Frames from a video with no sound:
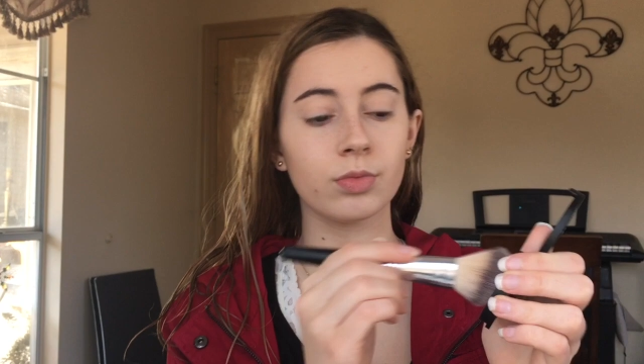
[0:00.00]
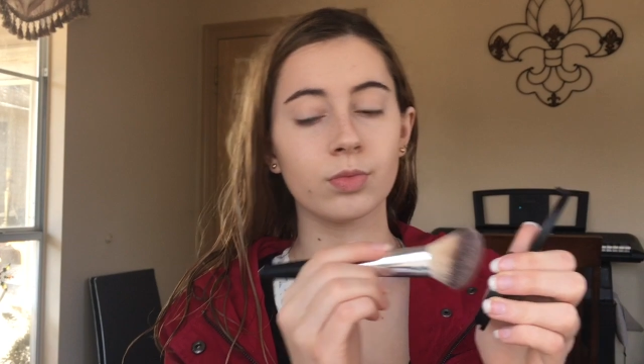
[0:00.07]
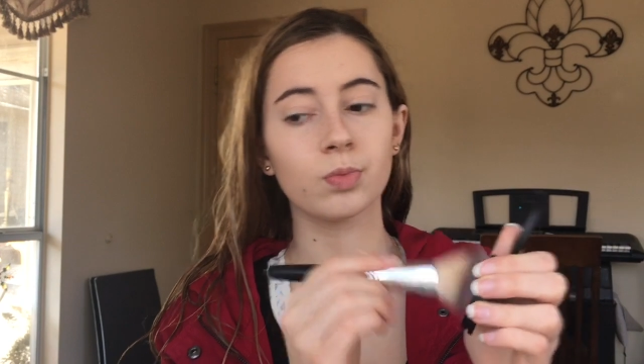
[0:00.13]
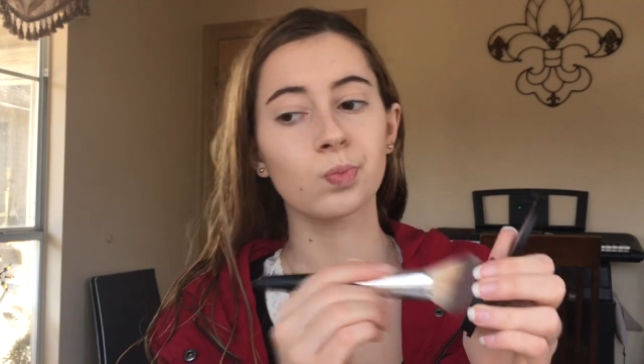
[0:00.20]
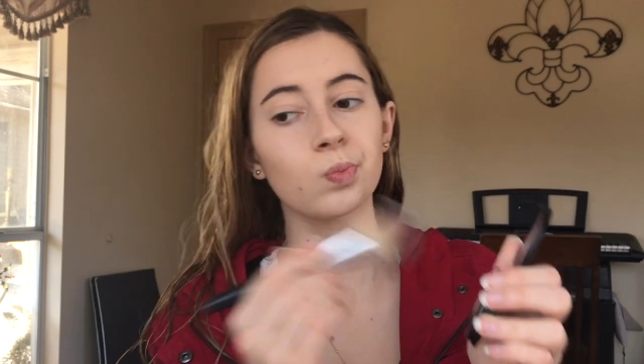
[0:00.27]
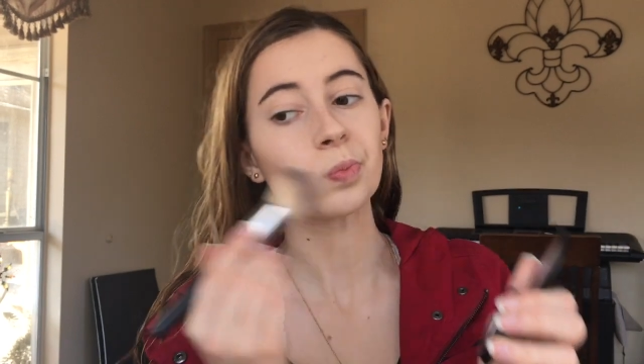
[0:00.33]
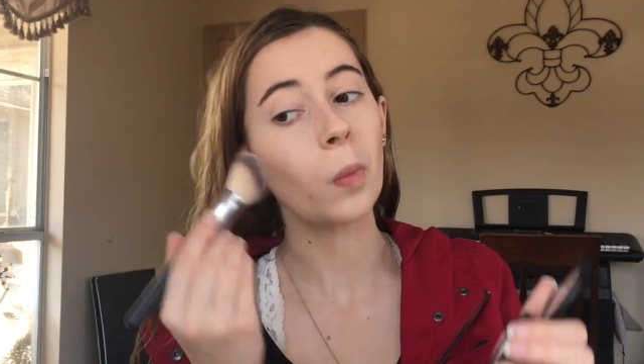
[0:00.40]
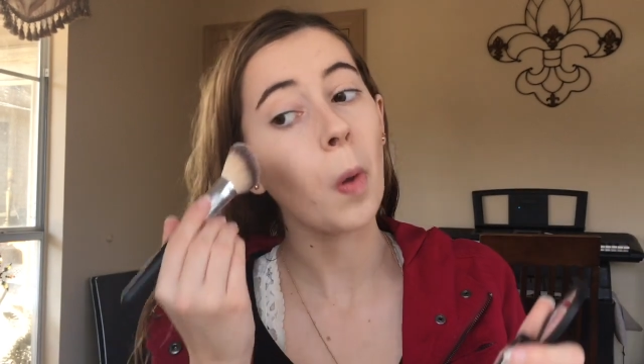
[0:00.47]

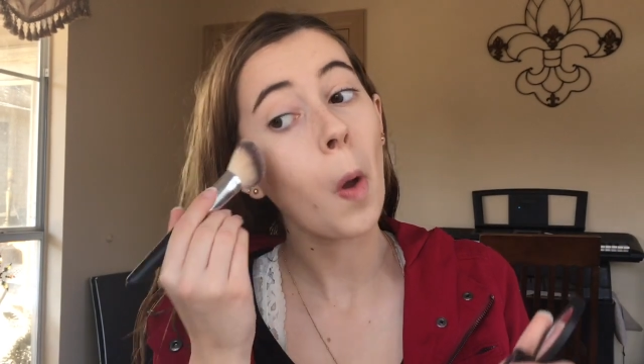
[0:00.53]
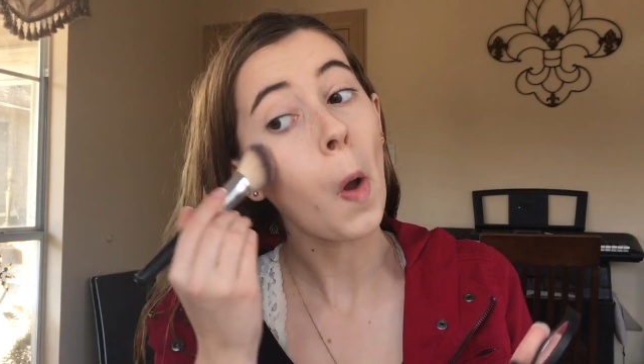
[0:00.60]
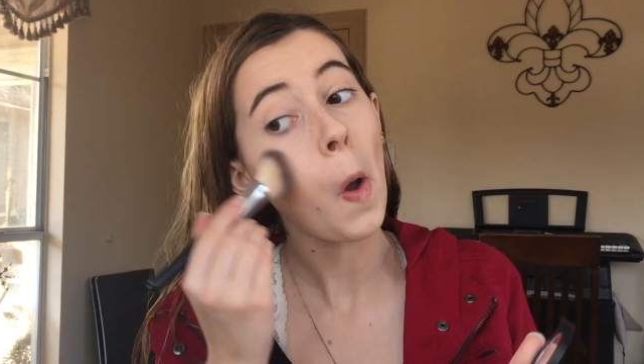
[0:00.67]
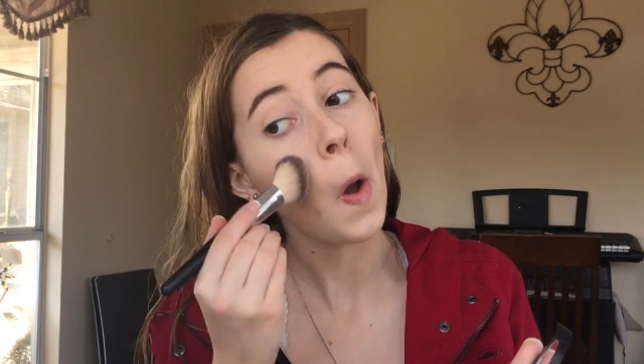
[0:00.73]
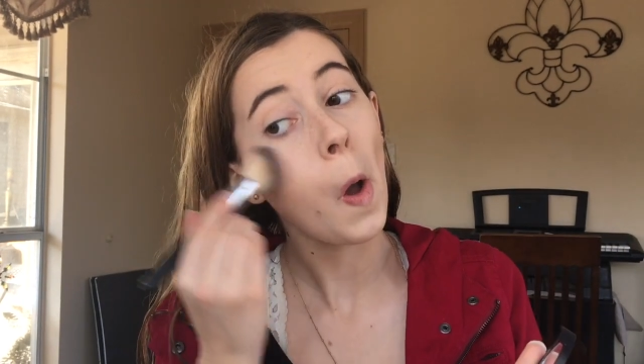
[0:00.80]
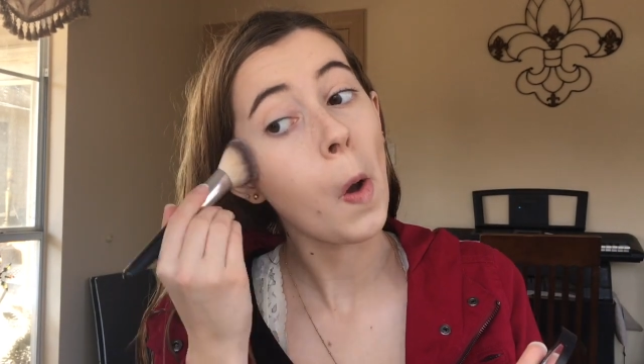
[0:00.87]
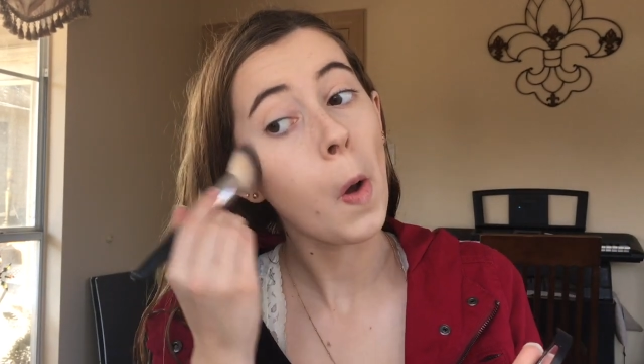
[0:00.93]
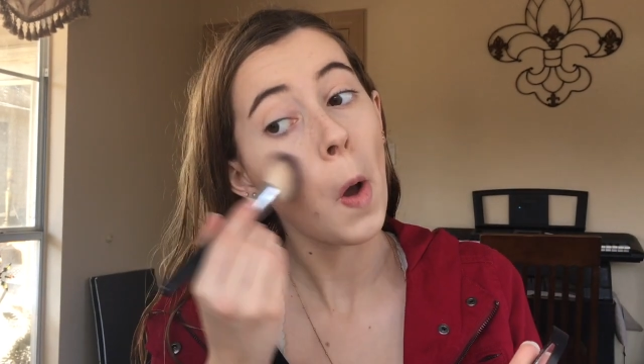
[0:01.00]
It's a
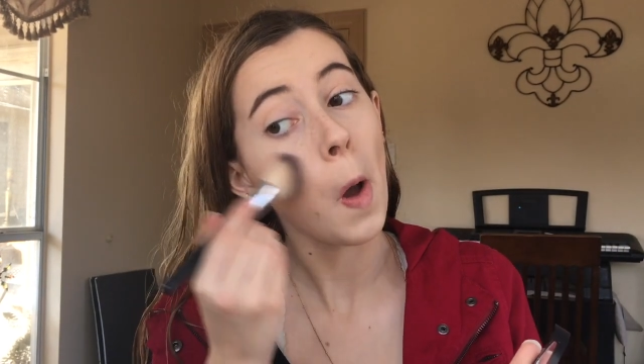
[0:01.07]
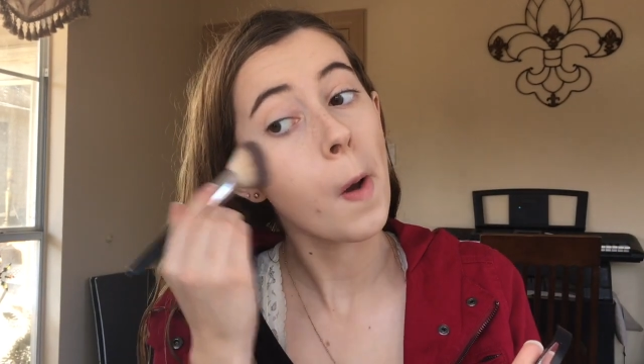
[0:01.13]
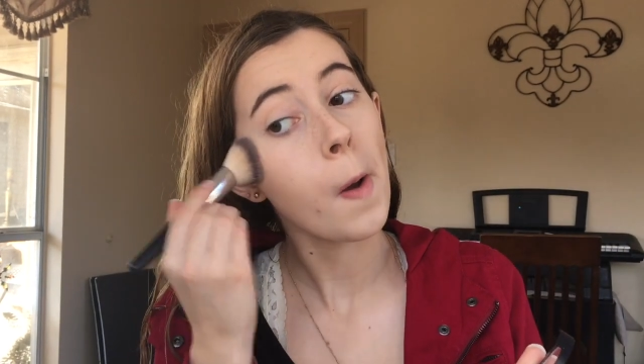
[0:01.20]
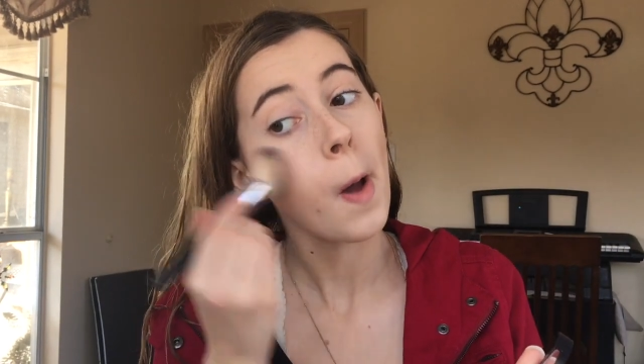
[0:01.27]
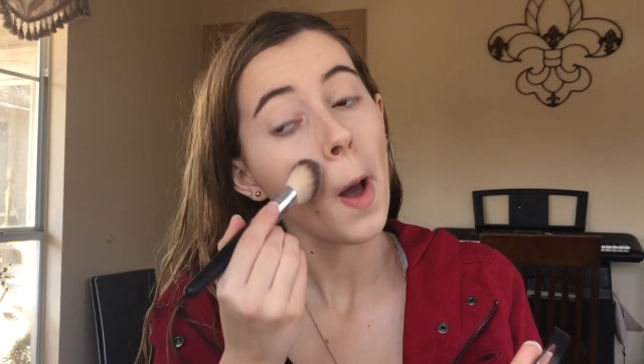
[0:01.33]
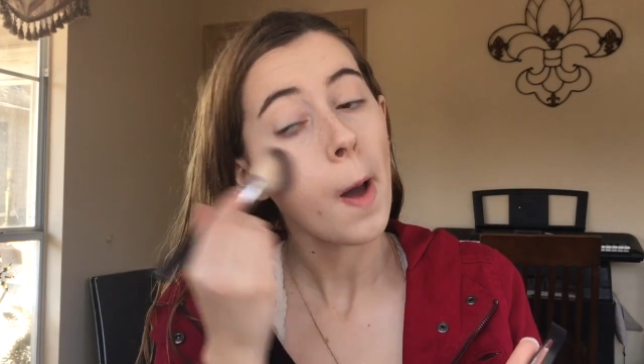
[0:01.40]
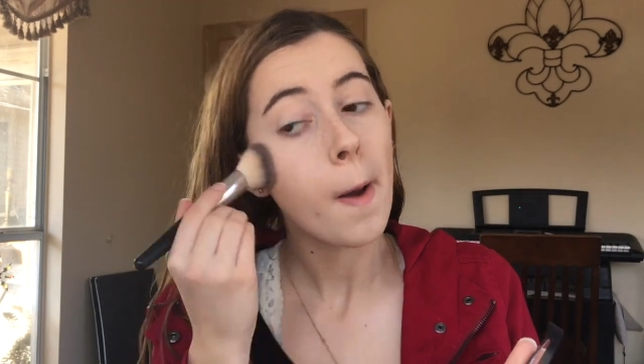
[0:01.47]
really light blush